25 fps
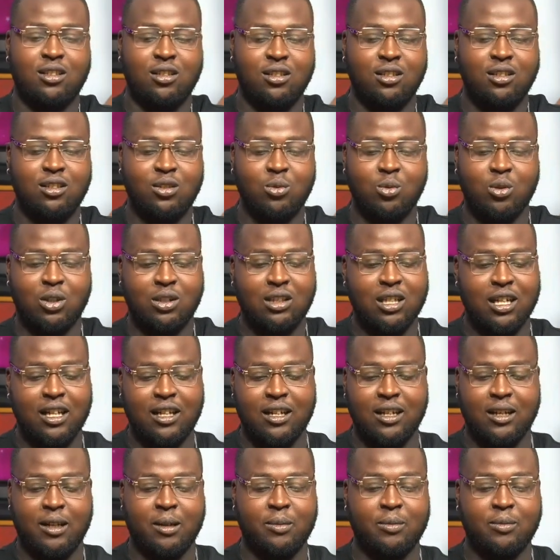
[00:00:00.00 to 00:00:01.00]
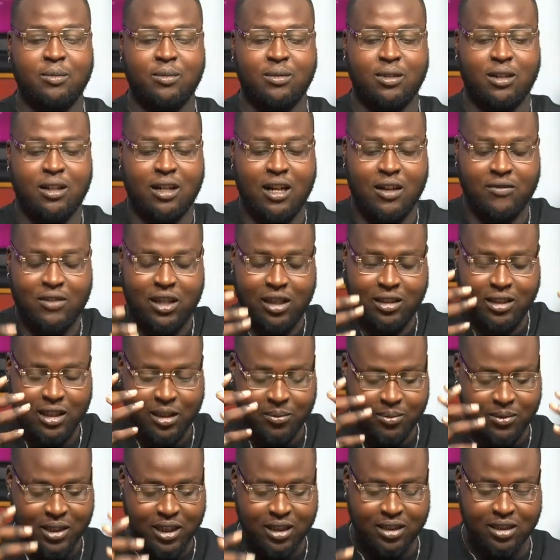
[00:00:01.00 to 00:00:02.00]
This is what I am. I've
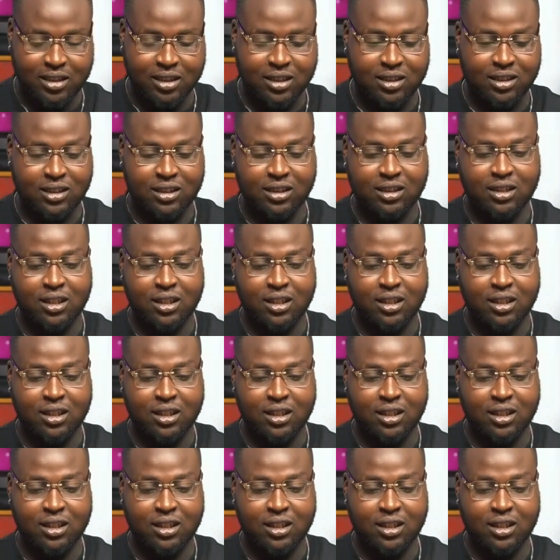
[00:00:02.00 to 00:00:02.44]
accepted it.